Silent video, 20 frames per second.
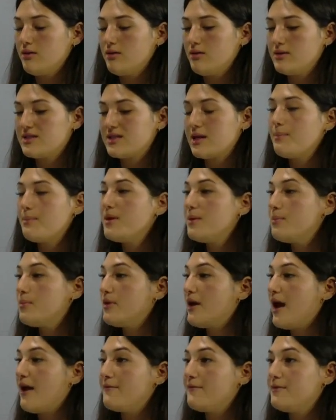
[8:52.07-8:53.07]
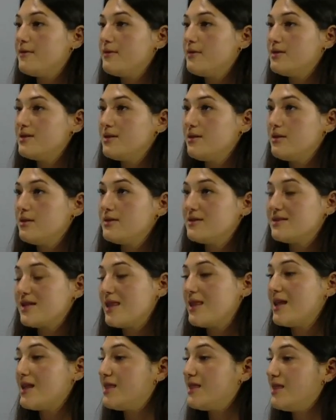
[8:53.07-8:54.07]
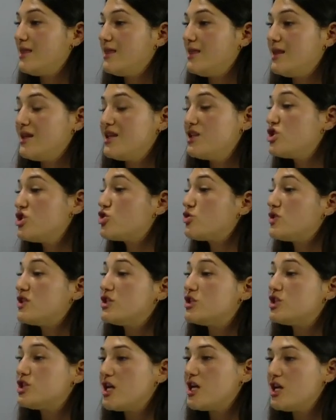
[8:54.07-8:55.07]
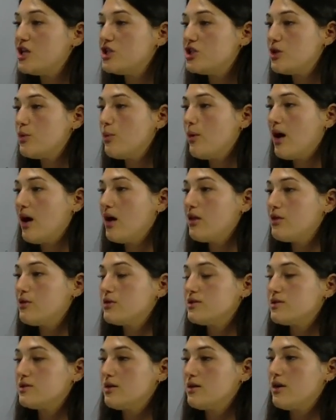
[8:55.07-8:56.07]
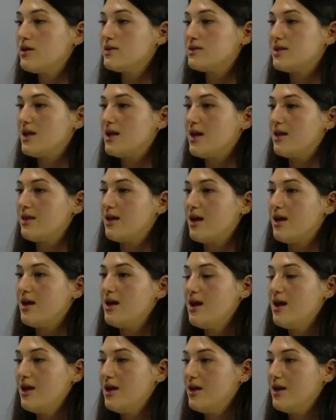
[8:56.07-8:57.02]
some people have said that the industry is changing, while others are saying that